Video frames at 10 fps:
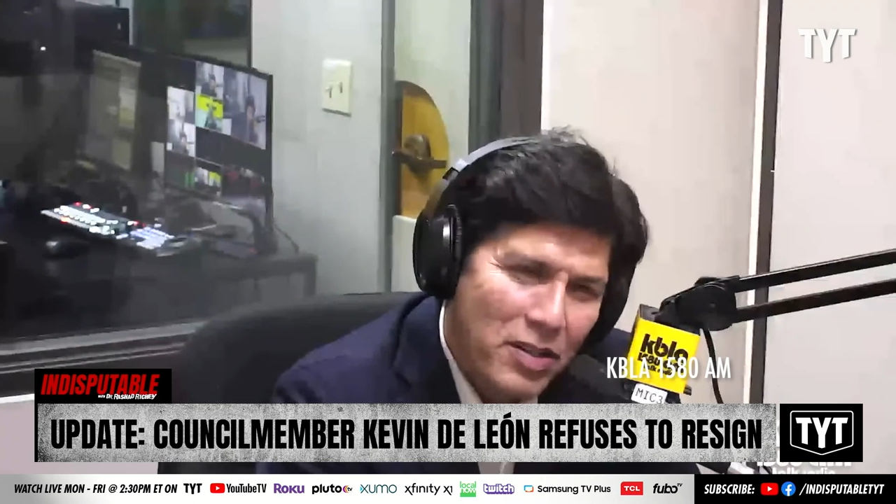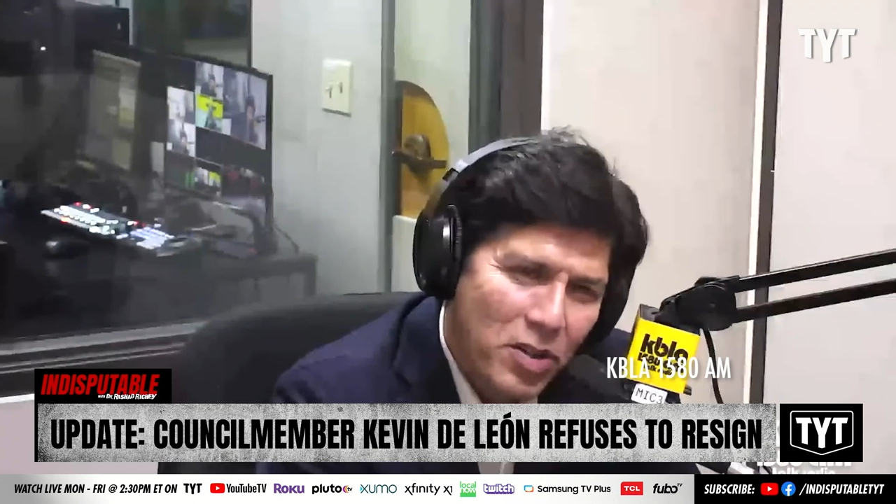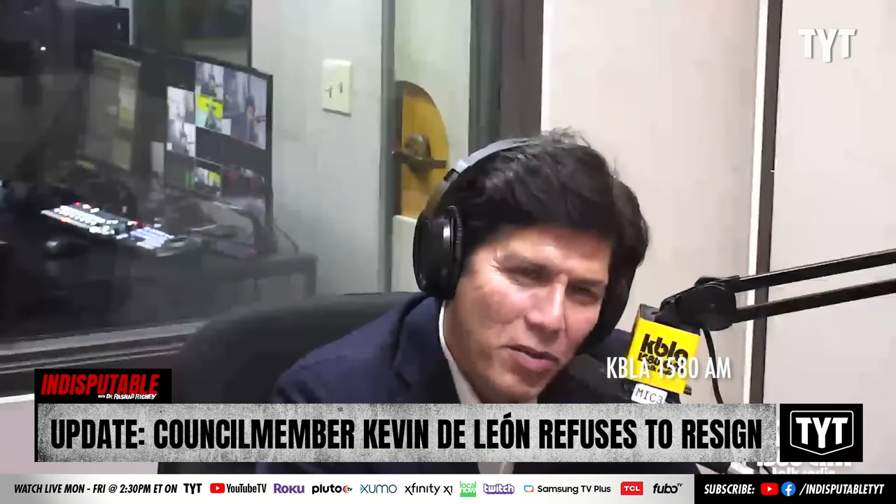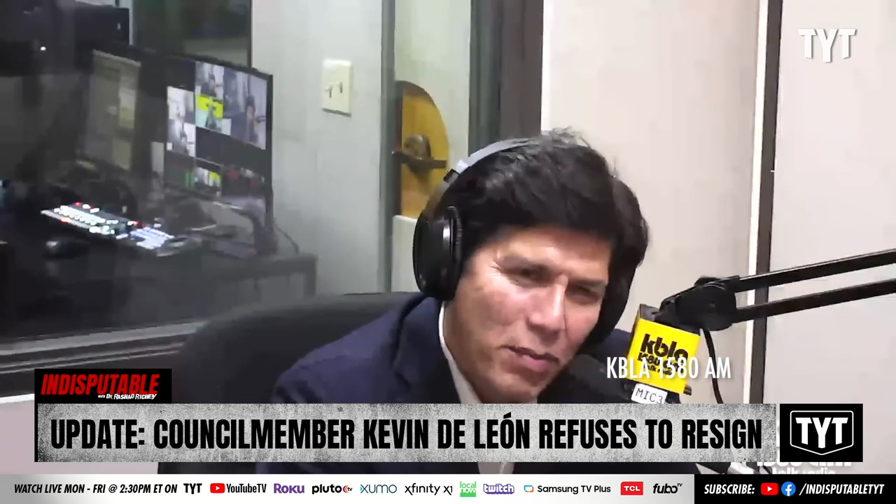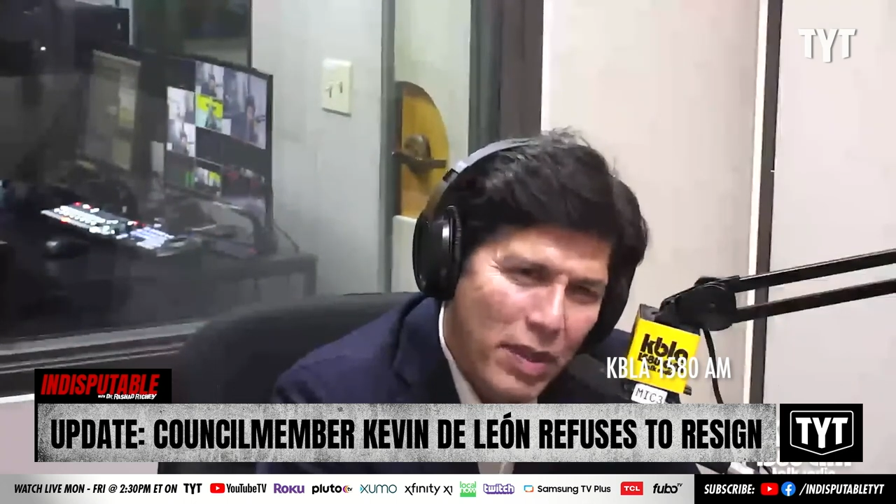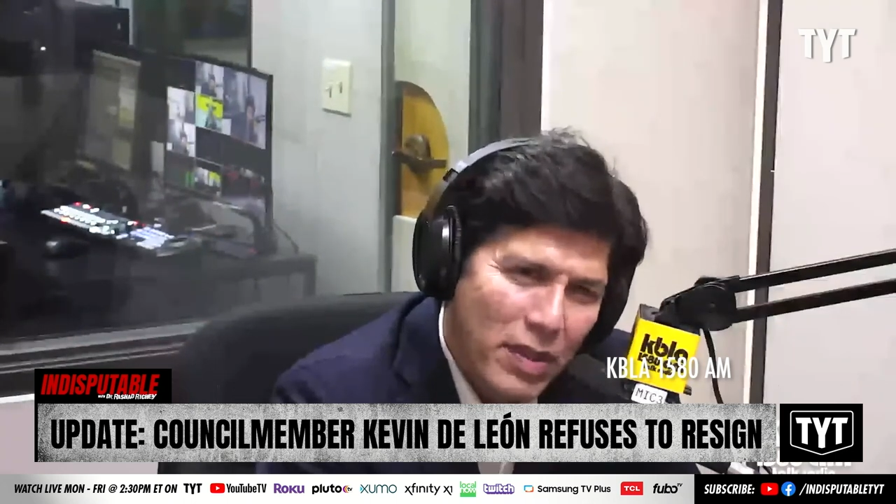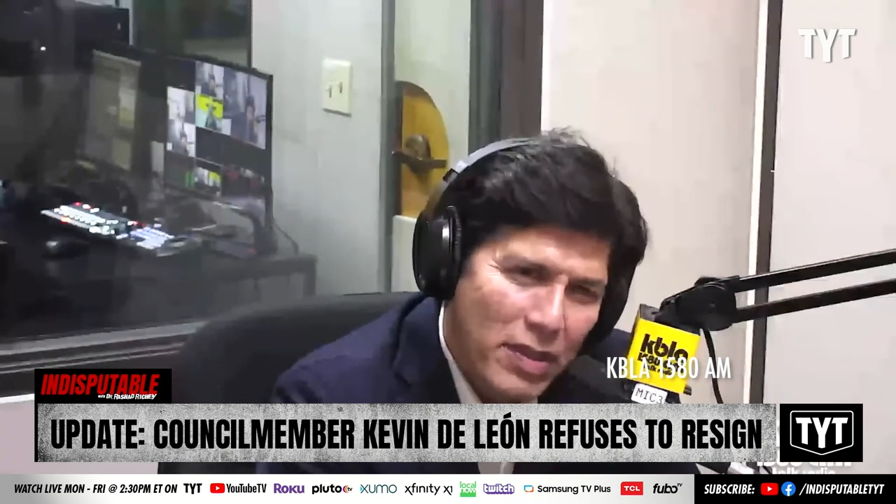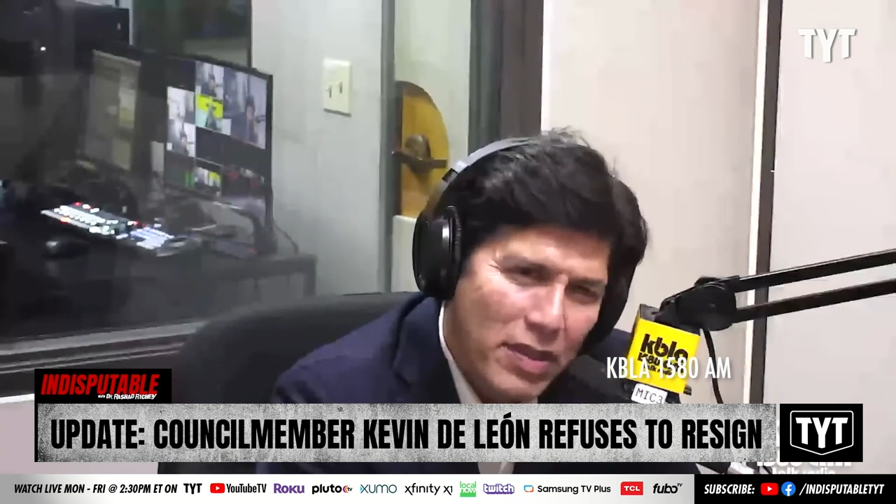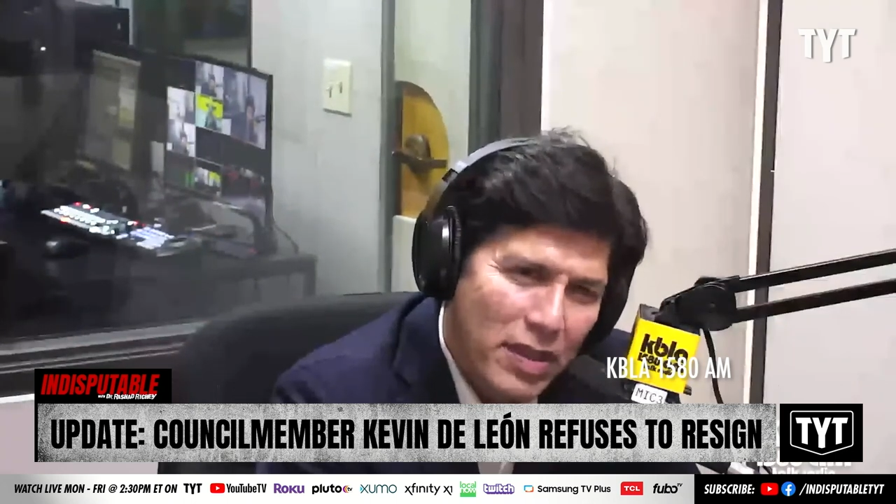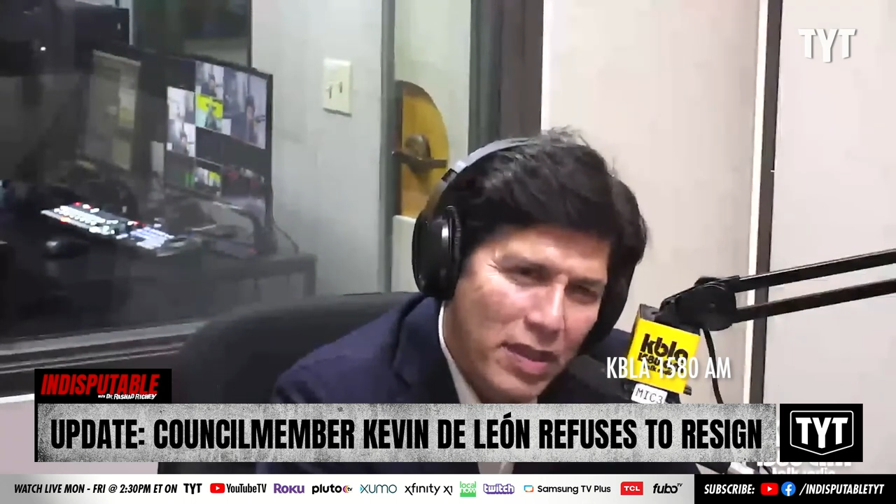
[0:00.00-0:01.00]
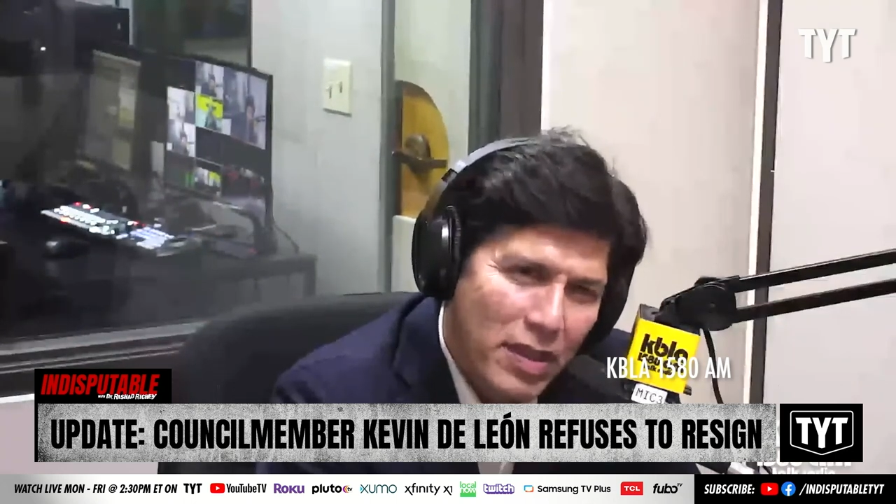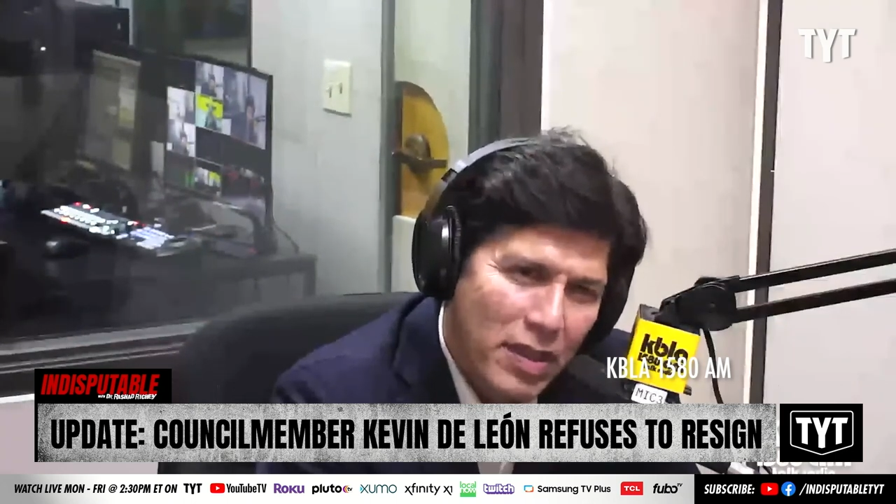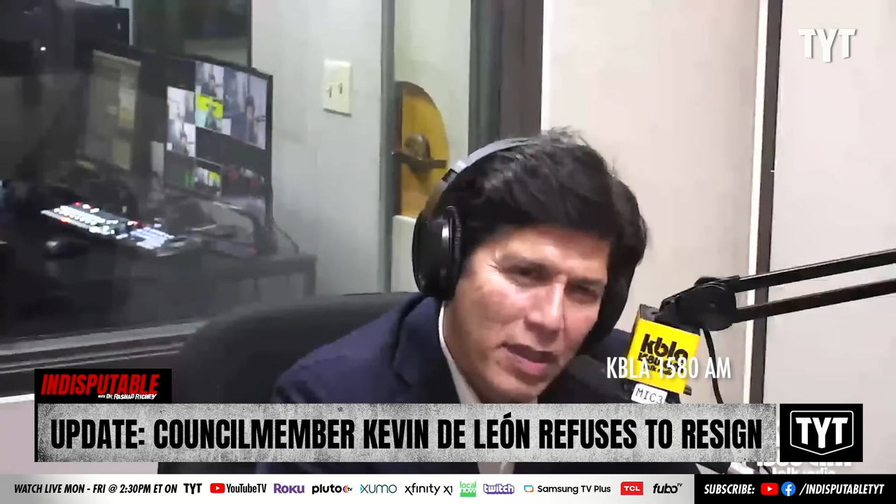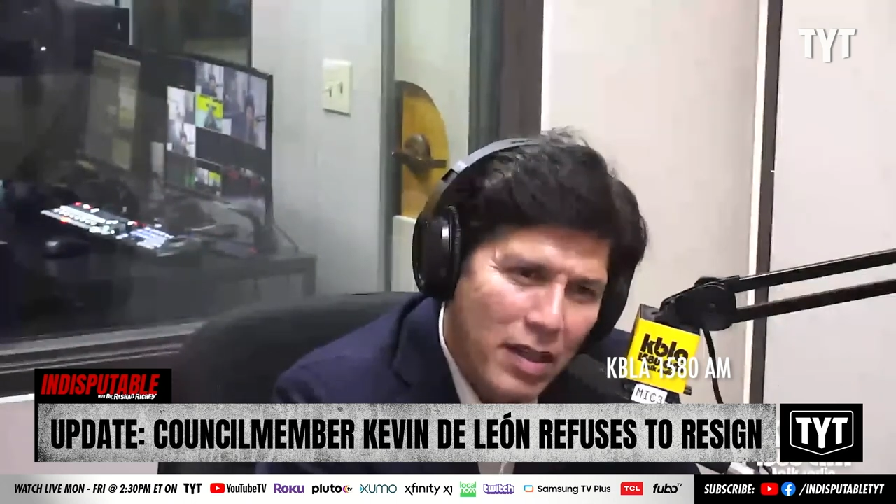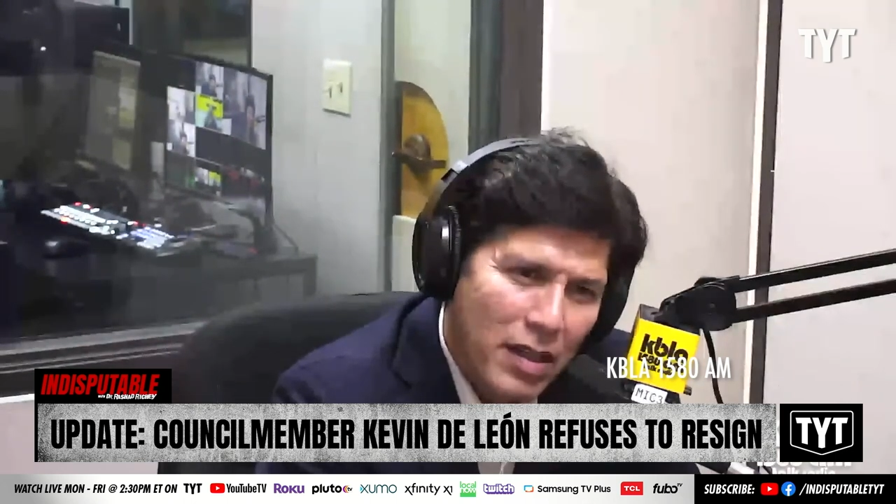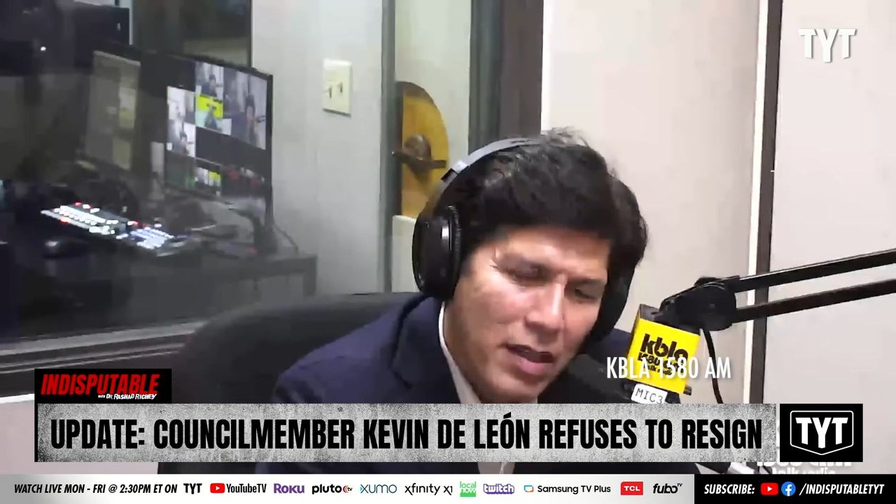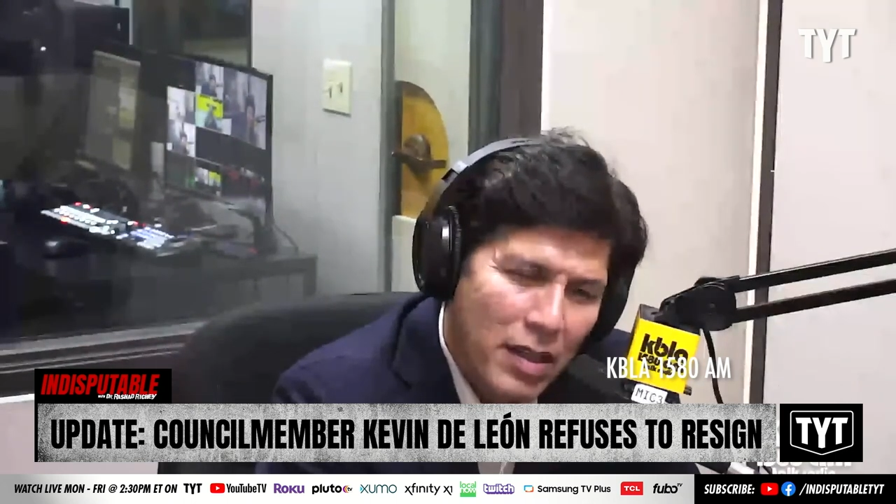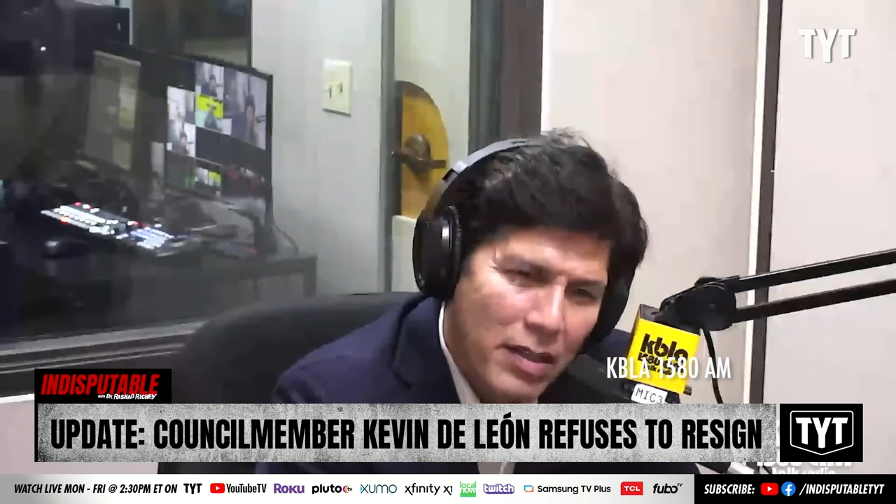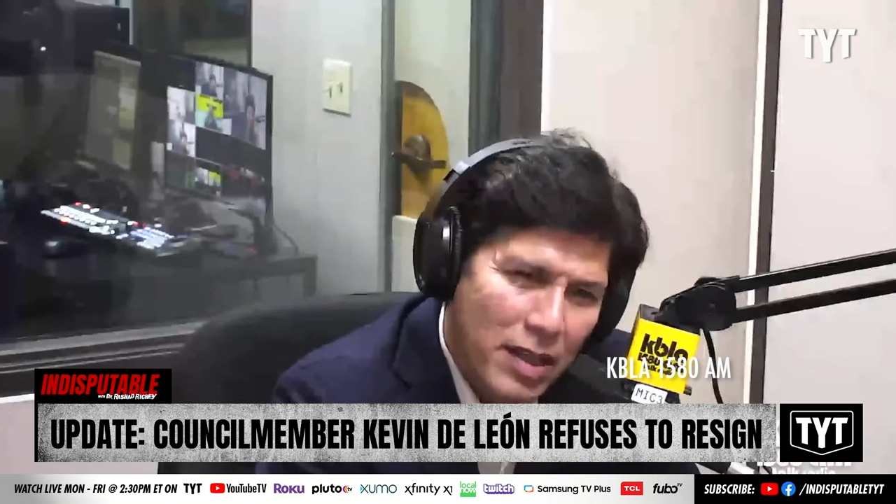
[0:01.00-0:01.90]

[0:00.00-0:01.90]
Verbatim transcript: atonement, the